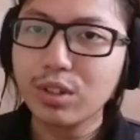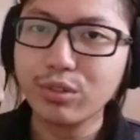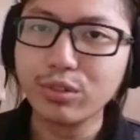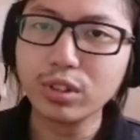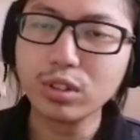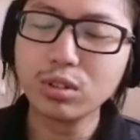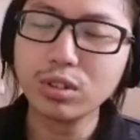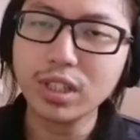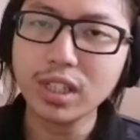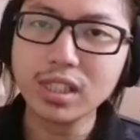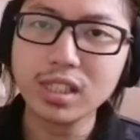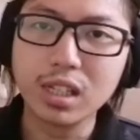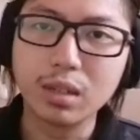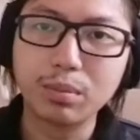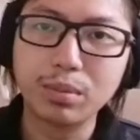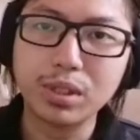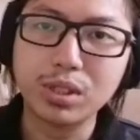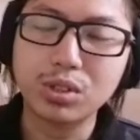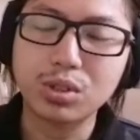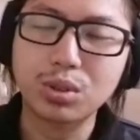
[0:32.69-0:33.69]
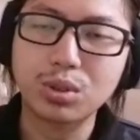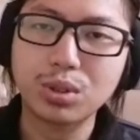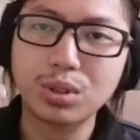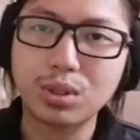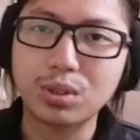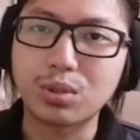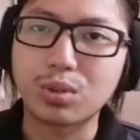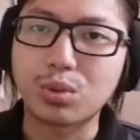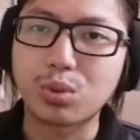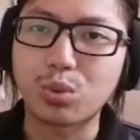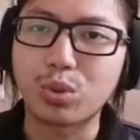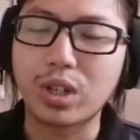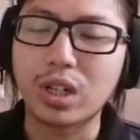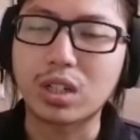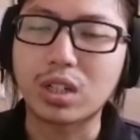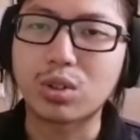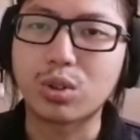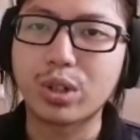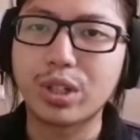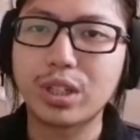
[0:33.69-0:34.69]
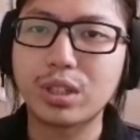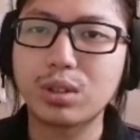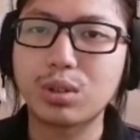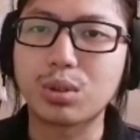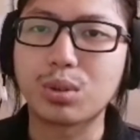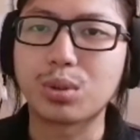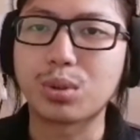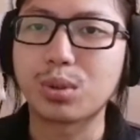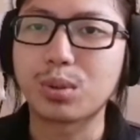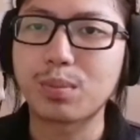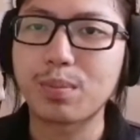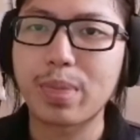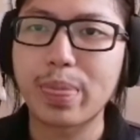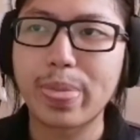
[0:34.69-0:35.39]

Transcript: For today's episode, we are going to